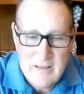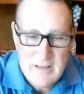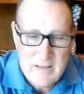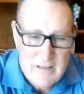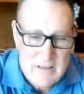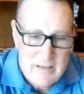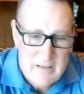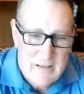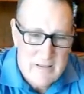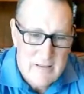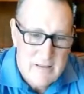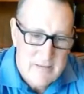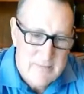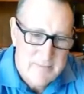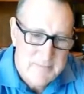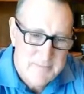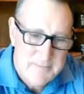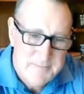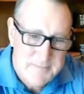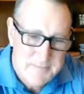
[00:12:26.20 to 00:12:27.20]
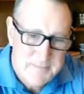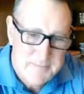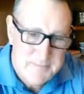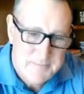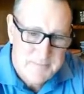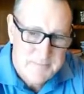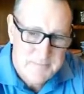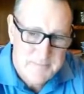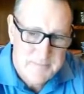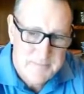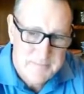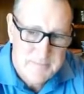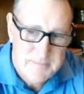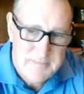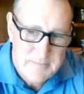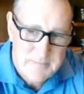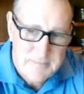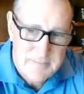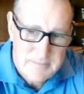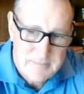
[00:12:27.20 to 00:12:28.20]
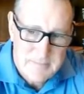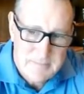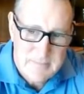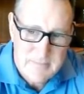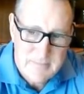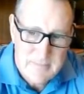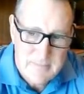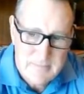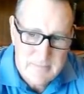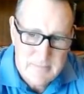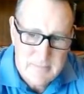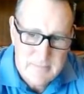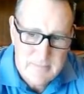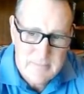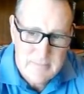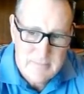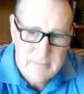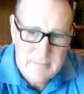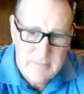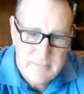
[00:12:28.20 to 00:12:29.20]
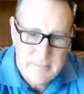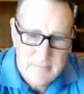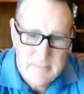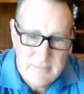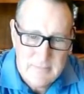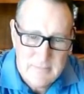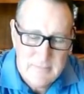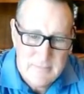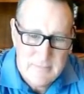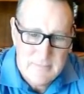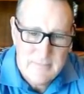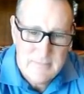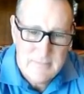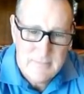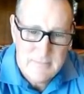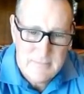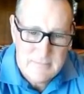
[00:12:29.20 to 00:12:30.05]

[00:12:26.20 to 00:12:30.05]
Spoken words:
[no speech]